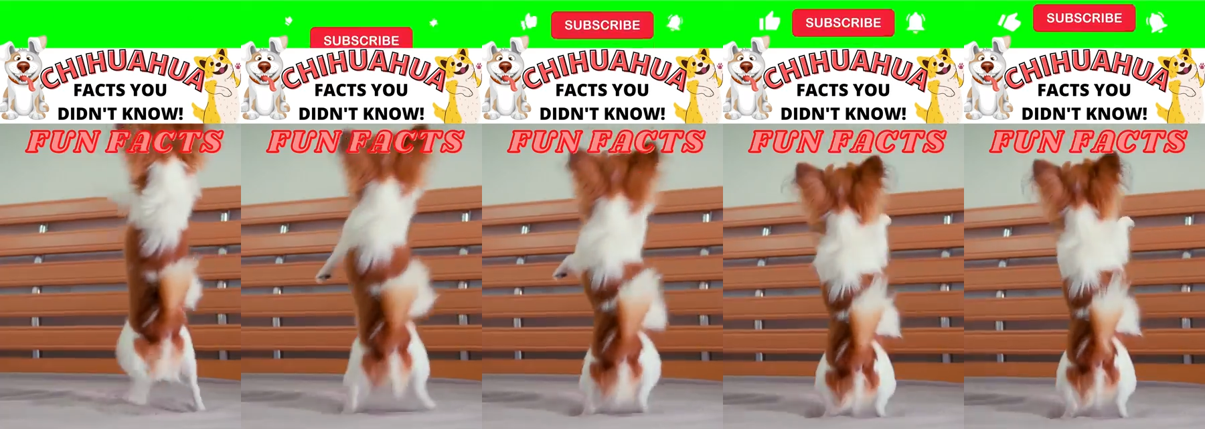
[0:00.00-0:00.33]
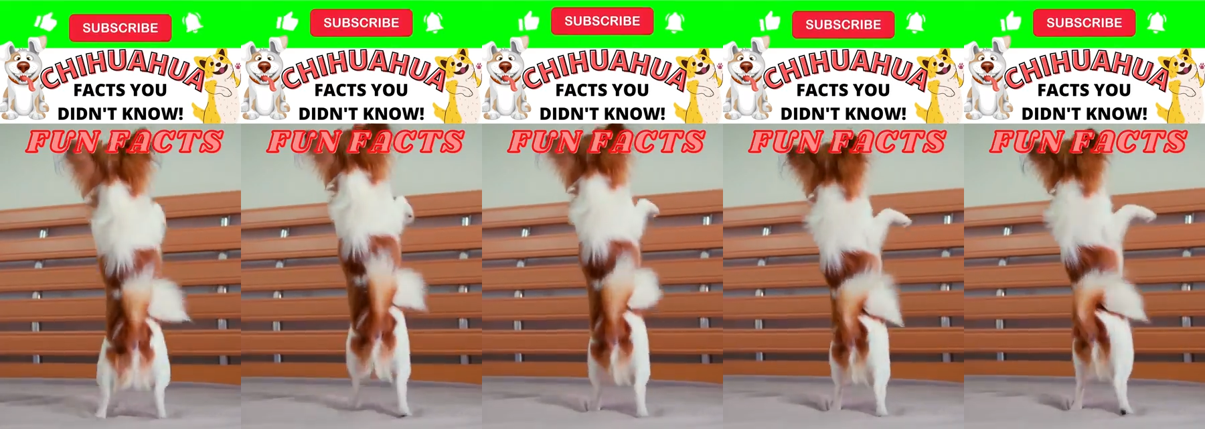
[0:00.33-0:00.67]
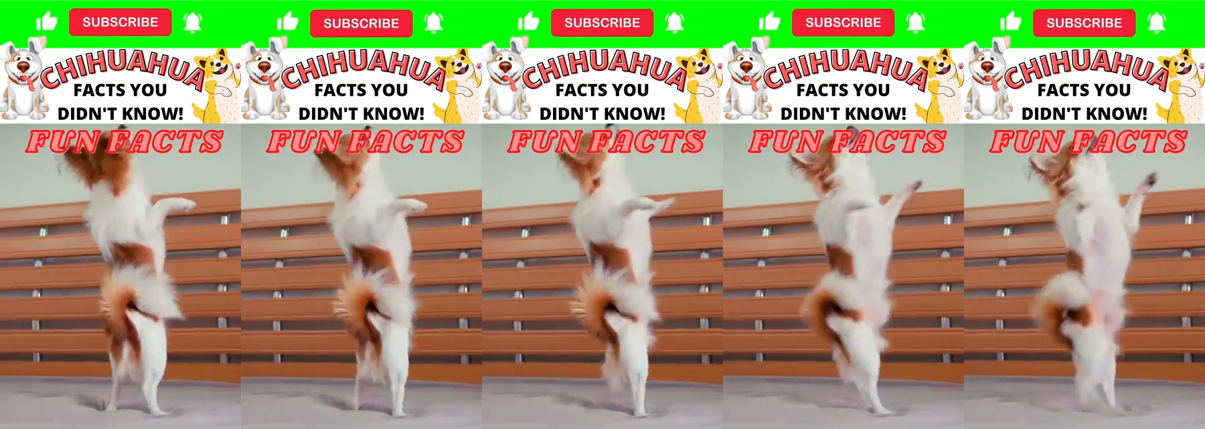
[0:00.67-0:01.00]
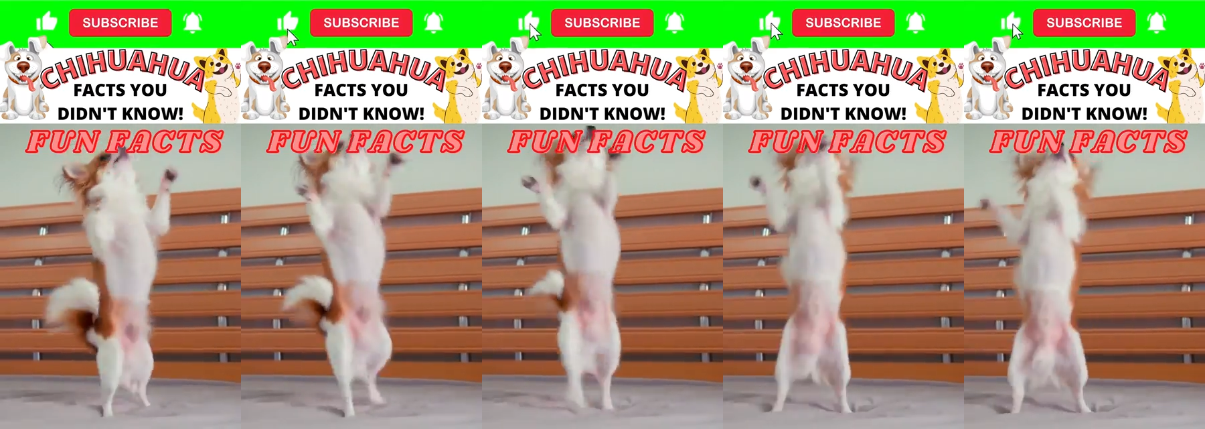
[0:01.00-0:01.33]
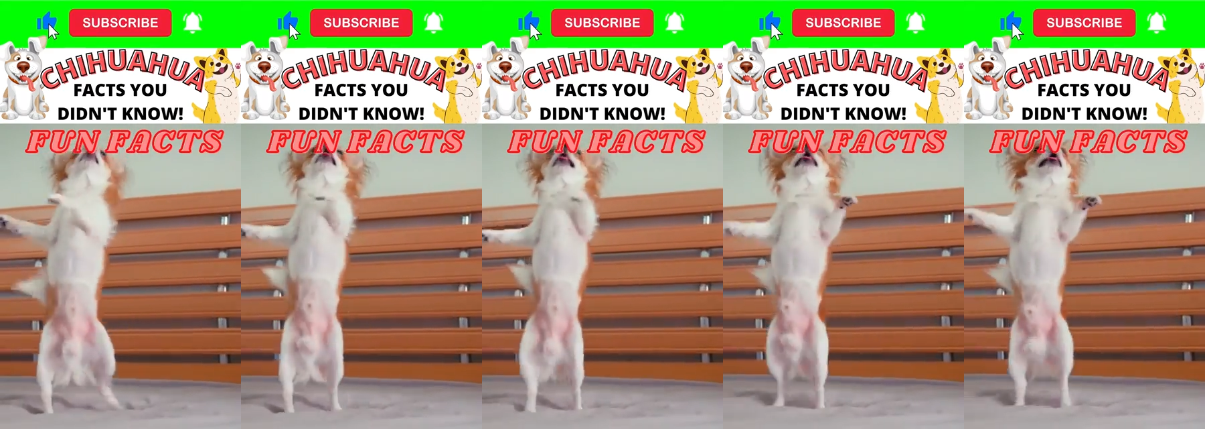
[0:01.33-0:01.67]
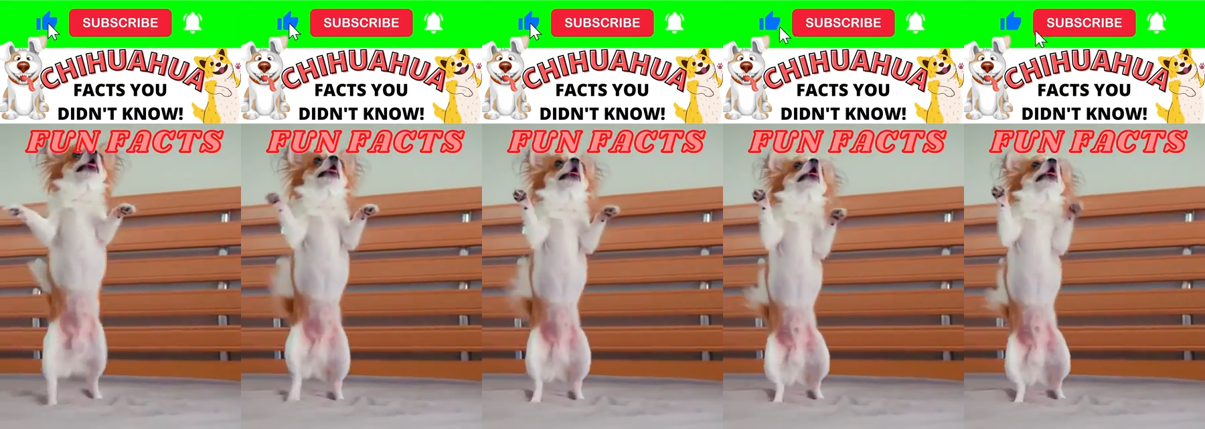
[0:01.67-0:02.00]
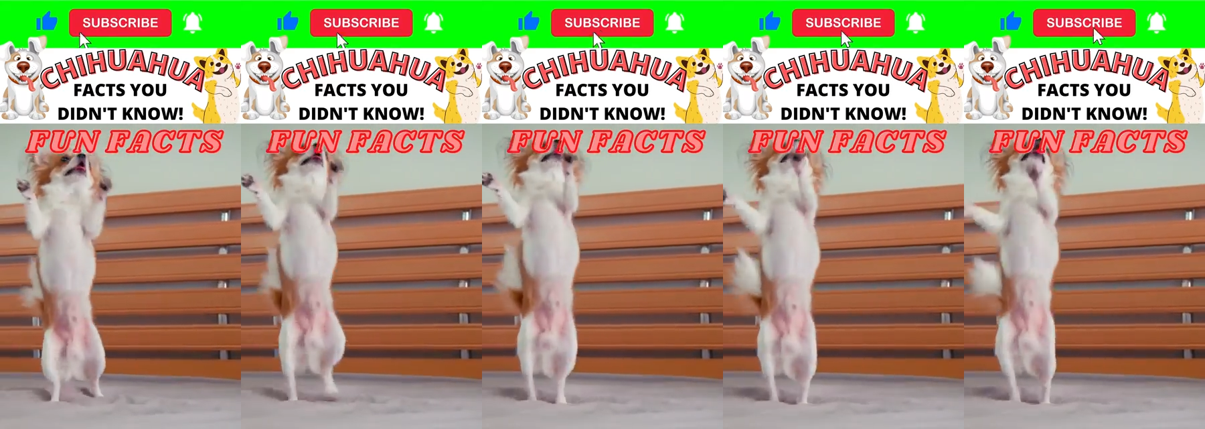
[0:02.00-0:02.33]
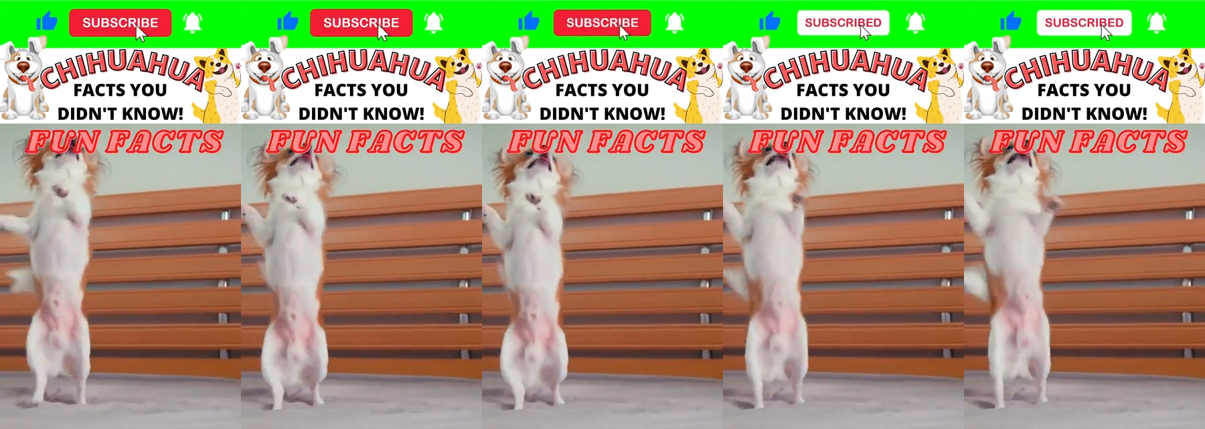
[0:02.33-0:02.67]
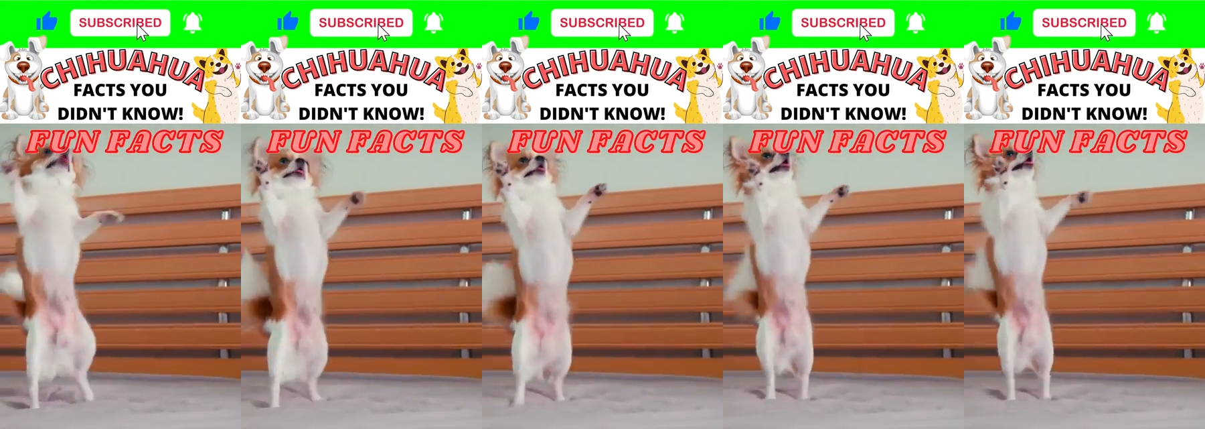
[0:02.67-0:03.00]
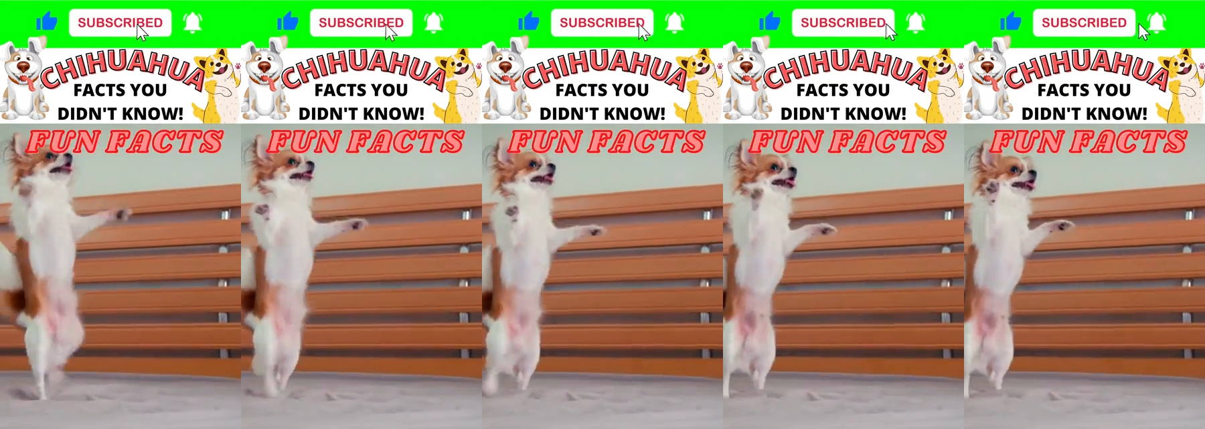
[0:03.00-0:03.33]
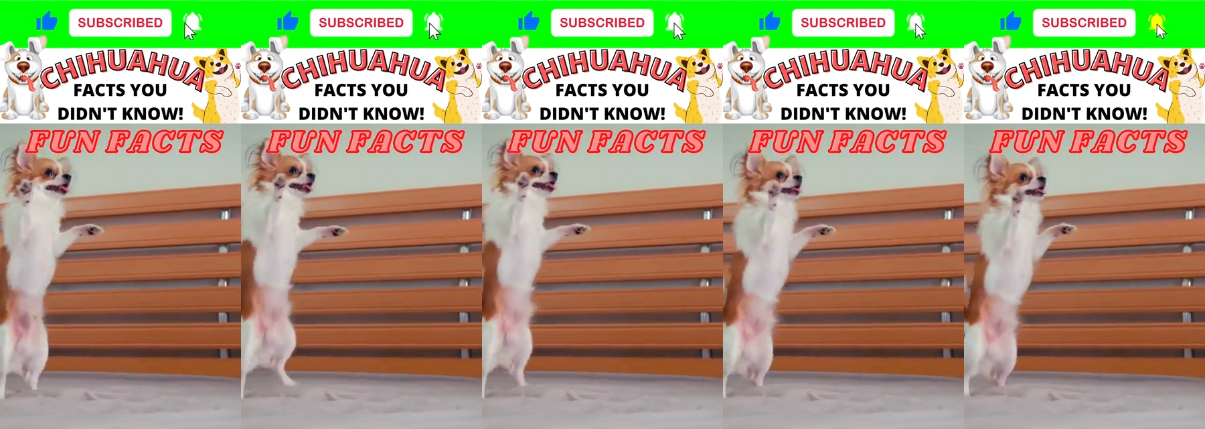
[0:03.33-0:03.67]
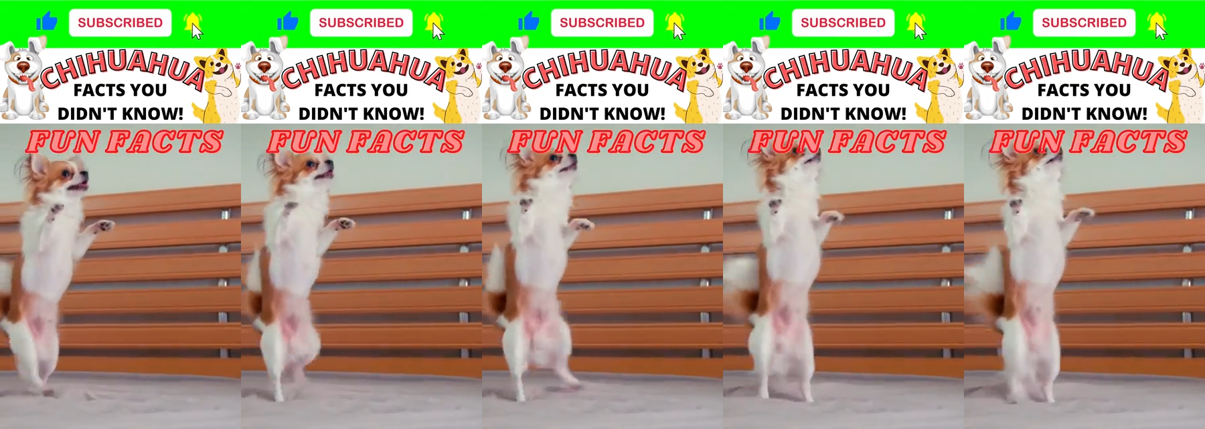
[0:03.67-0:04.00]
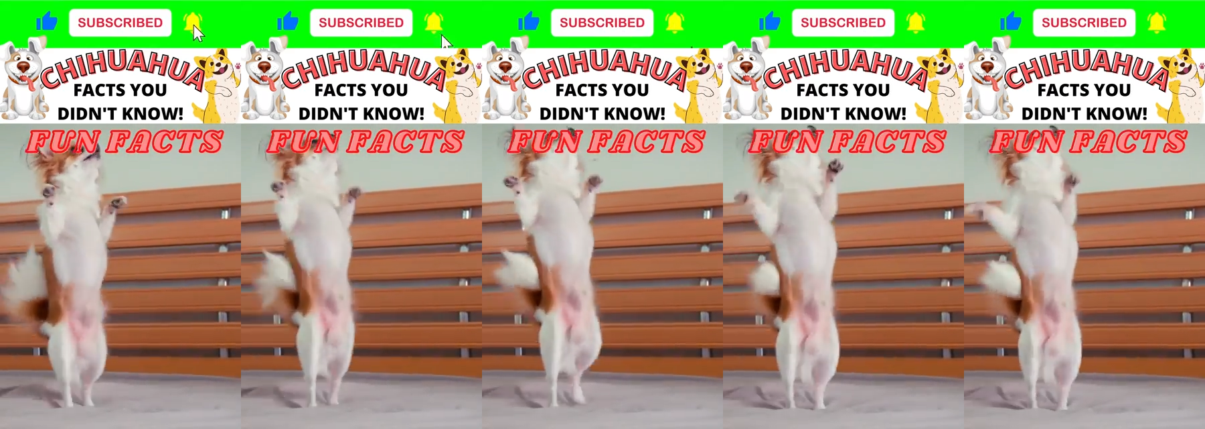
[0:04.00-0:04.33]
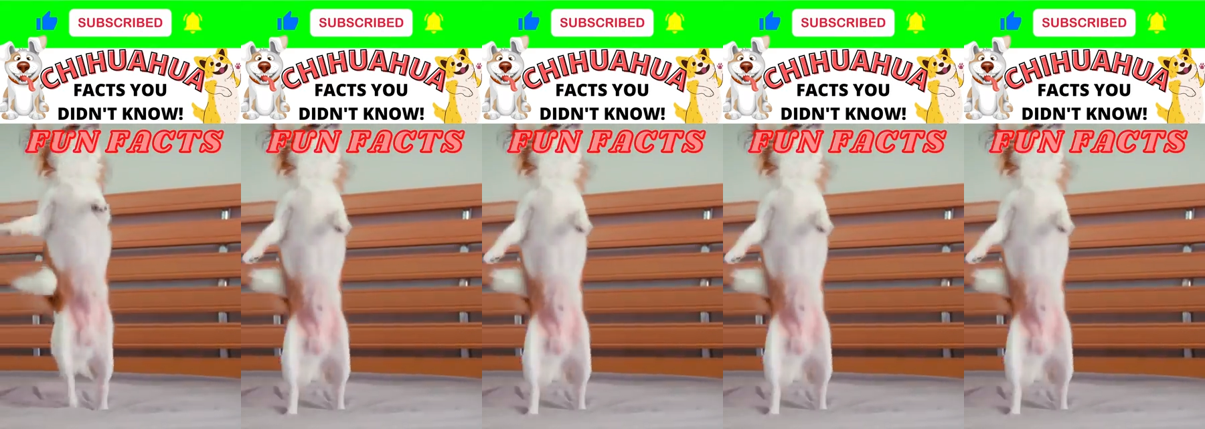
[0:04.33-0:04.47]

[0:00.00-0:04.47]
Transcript: Nobody's mouth can be seen.